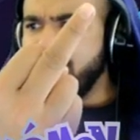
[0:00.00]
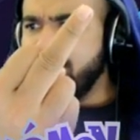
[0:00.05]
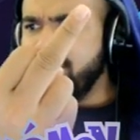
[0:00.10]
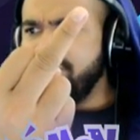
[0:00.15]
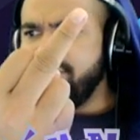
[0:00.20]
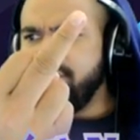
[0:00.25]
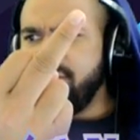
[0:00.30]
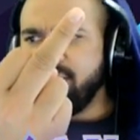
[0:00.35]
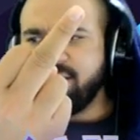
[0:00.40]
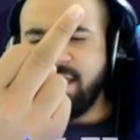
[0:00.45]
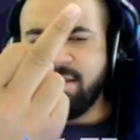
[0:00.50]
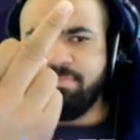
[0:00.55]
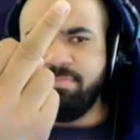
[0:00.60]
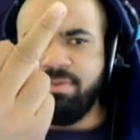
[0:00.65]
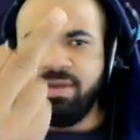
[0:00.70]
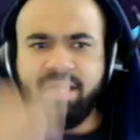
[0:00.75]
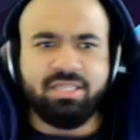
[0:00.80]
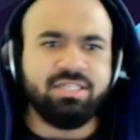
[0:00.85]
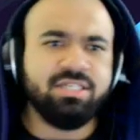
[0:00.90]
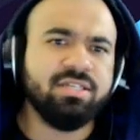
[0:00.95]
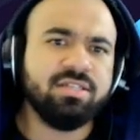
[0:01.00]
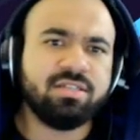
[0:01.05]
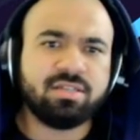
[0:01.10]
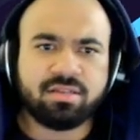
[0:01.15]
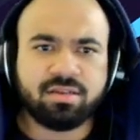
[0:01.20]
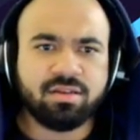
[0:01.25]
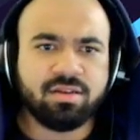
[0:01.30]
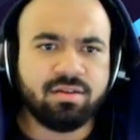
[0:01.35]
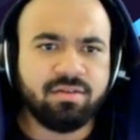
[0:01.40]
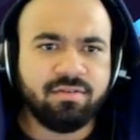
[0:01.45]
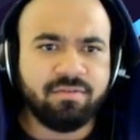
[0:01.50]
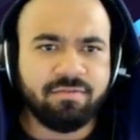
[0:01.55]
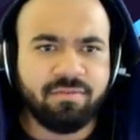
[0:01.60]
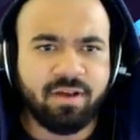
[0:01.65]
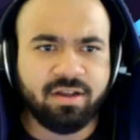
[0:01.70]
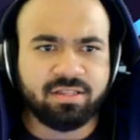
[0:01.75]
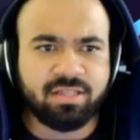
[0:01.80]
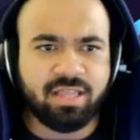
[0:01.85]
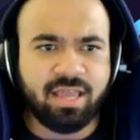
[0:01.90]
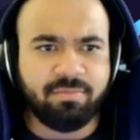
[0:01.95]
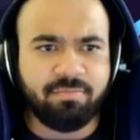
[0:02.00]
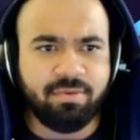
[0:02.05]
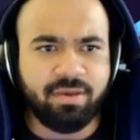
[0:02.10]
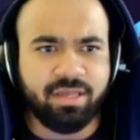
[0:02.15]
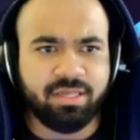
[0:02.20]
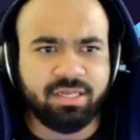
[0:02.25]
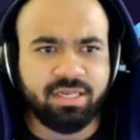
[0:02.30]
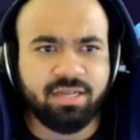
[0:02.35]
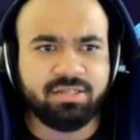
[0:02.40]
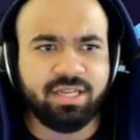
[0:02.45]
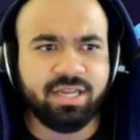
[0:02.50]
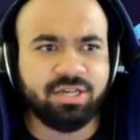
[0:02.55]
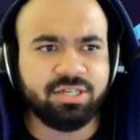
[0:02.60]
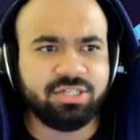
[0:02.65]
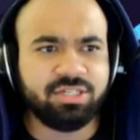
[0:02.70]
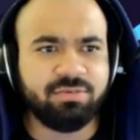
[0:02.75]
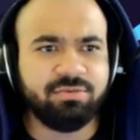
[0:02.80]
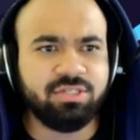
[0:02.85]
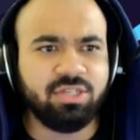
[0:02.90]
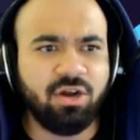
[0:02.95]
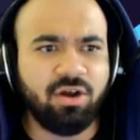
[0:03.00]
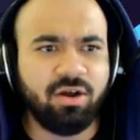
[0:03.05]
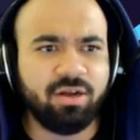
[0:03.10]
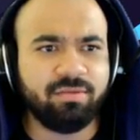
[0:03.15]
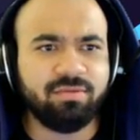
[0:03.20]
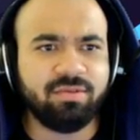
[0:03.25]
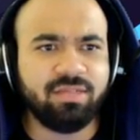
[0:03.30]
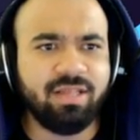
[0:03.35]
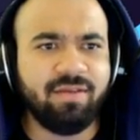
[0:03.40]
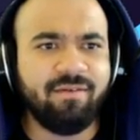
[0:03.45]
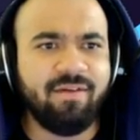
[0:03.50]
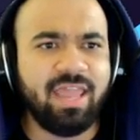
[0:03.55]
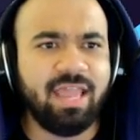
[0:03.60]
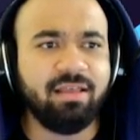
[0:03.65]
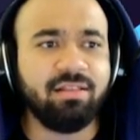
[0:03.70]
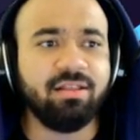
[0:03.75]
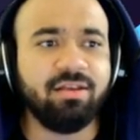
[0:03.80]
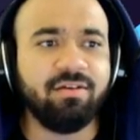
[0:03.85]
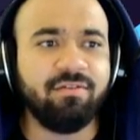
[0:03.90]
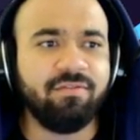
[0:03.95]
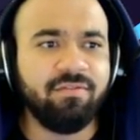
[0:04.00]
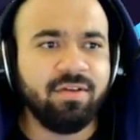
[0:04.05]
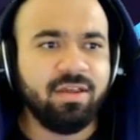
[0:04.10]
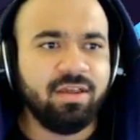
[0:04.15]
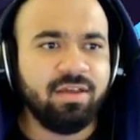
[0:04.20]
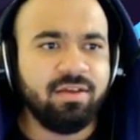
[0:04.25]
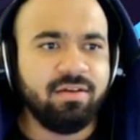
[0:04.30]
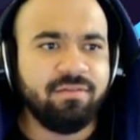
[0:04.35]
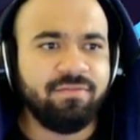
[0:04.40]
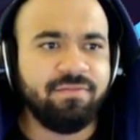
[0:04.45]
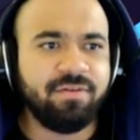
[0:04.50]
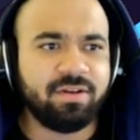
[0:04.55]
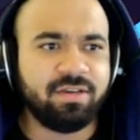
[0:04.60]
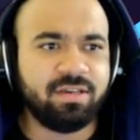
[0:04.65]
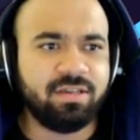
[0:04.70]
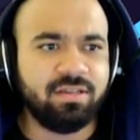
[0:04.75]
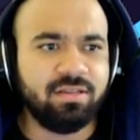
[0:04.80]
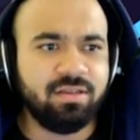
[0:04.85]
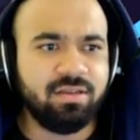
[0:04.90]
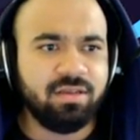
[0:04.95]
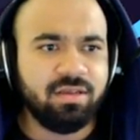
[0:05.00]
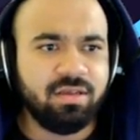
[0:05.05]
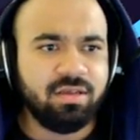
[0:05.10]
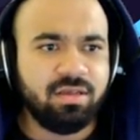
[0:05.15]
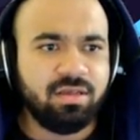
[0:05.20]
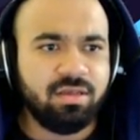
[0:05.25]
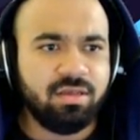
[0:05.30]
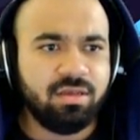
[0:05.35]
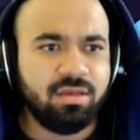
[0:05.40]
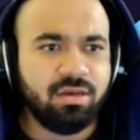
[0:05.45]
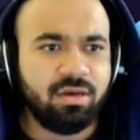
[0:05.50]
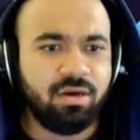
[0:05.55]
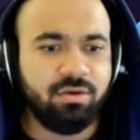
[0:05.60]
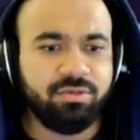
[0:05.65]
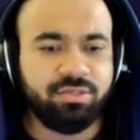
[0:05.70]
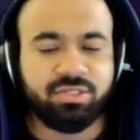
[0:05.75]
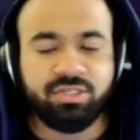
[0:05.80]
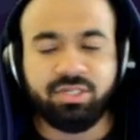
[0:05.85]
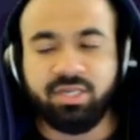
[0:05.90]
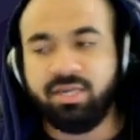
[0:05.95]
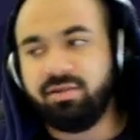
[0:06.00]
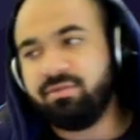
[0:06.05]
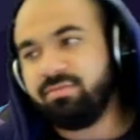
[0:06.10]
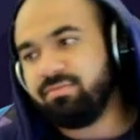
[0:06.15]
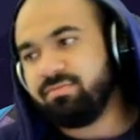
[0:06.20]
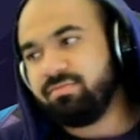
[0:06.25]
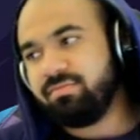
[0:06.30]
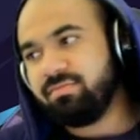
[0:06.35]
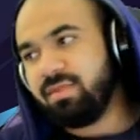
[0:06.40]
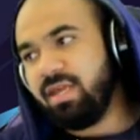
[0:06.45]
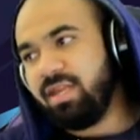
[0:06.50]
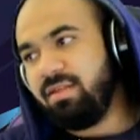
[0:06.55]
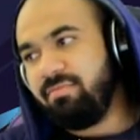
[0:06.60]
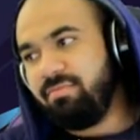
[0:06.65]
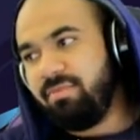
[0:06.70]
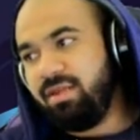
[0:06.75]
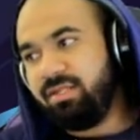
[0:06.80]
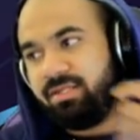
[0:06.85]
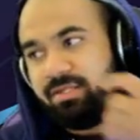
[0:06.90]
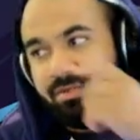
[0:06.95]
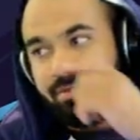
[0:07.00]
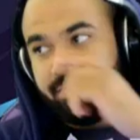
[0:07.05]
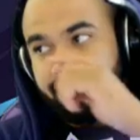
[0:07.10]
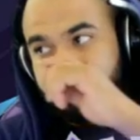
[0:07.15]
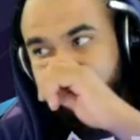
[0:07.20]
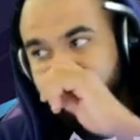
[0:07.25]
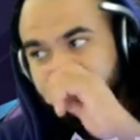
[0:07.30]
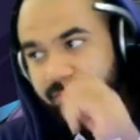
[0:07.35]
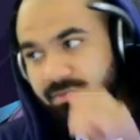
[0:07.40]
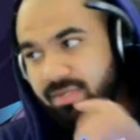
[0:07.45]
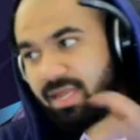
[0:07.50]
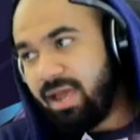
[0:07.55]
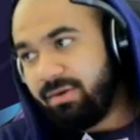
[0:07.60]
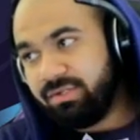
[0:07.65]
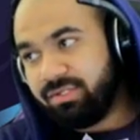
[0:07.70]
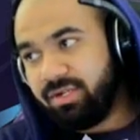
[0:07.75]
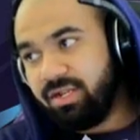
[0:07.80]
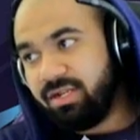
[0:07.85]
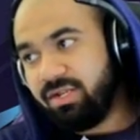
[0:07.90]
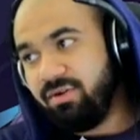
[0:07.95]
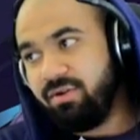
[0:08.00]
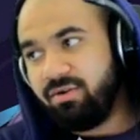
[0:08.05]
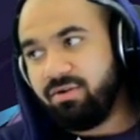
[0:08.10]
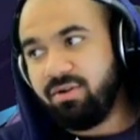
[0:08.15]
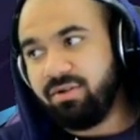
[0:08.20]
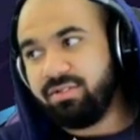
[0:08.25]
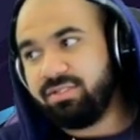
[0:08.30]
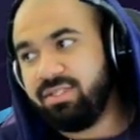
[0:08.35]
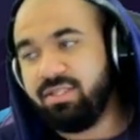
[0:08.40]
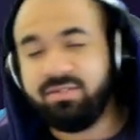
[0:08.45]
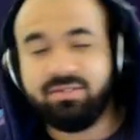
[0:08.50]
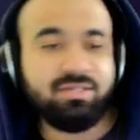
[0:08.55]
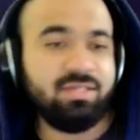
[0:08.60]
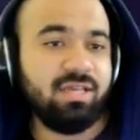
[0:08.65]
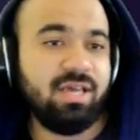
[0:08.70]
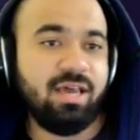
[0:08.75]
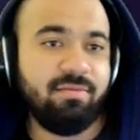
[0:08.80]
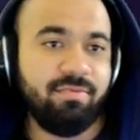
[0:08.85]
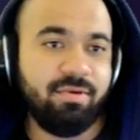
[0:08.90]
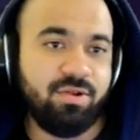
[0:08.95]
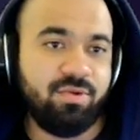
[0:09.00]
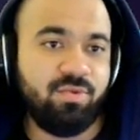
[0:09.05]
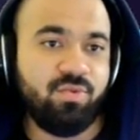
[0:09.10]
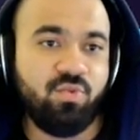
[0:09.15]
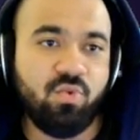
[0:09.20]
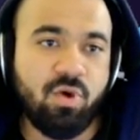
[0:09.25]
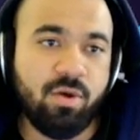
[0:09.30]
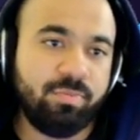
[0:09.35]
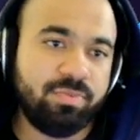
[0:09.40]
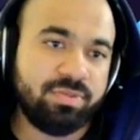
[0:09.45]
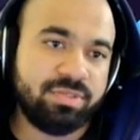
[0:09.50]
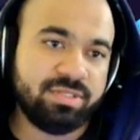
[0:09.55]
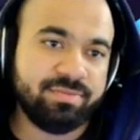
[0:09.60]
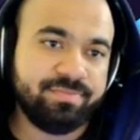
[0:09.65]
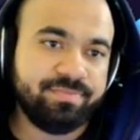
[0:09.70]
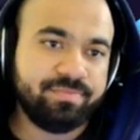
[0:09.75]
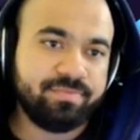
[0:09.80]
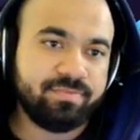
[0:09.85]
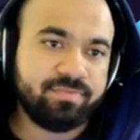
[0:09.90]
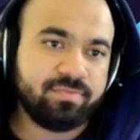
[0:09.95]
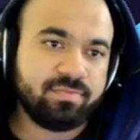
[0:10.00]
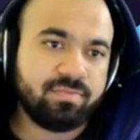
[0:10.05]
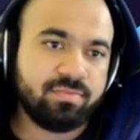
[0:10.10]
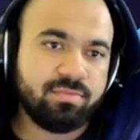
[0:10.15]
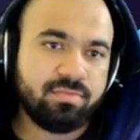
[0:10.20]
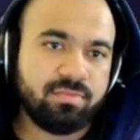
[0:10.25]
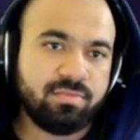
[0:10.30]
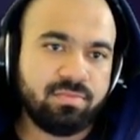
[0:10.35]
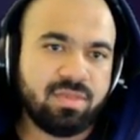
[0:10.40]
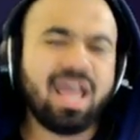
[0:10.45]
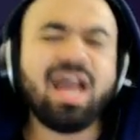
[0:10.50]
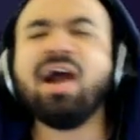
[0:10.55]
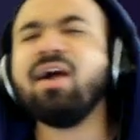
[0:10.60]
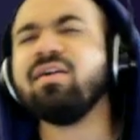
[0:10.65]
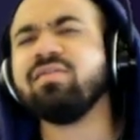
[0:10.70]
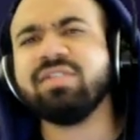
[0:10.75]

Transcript: Fuck that bitch. Fuck that bitch. How dare she talk ill of fucking... Oh, shit. I didn't mean to. I was trying to go across the other side, but whoops. How